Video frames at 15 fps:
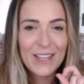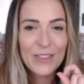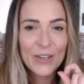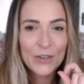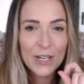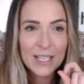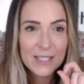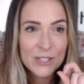
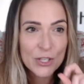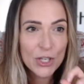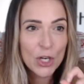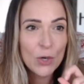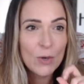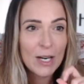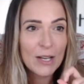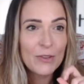There is
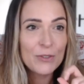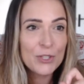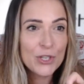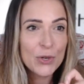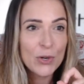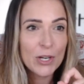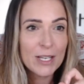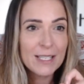no other
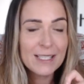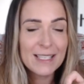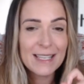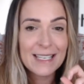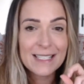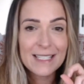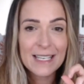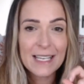choice
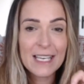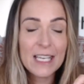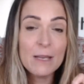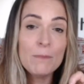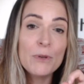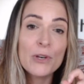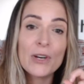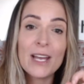than to
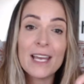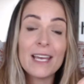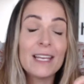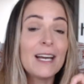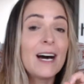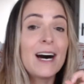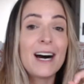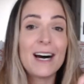keep your head
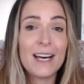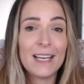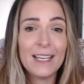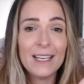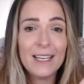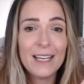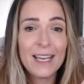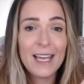
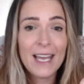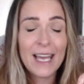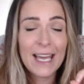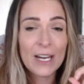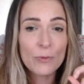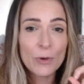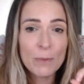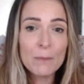high
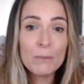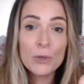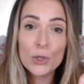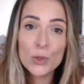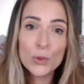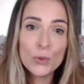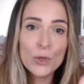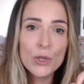and remember
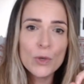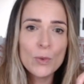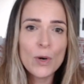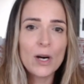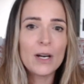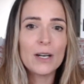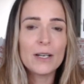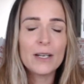who you
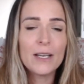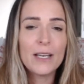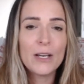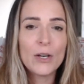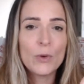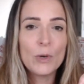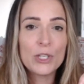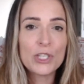are,
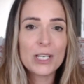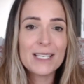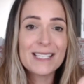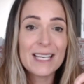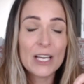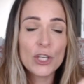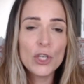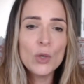which is
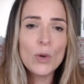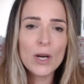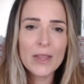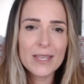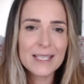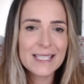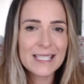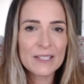that you are
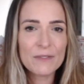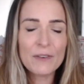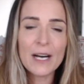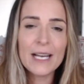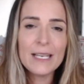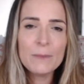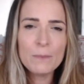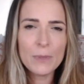this
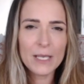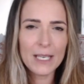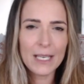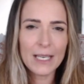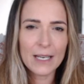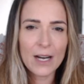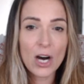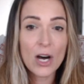divine
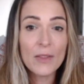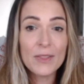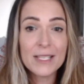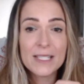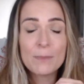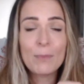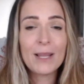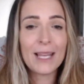being on
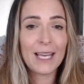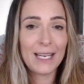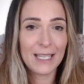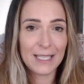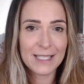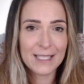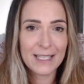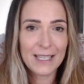this
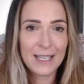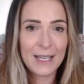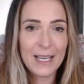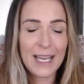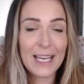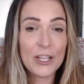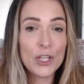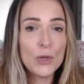planet
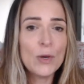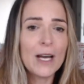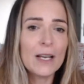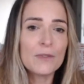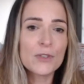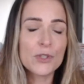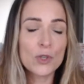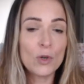and you
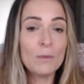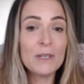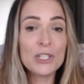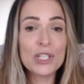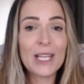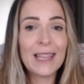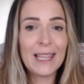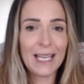have so
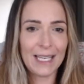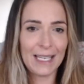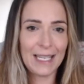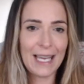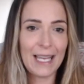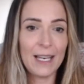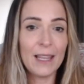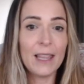much light
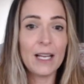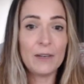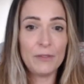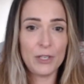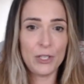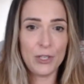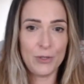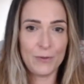and love
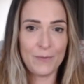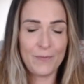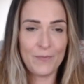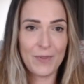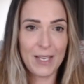in you.